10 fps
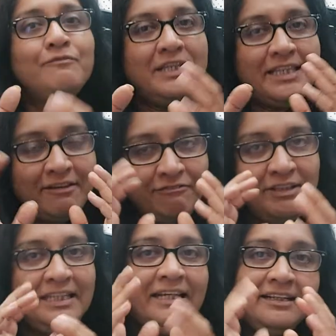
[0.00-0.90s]
with
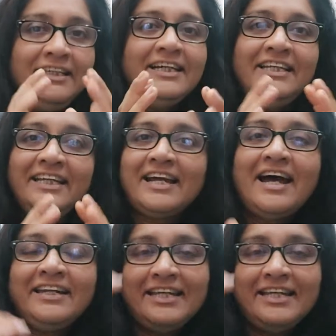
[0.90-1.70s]
everything clearly cut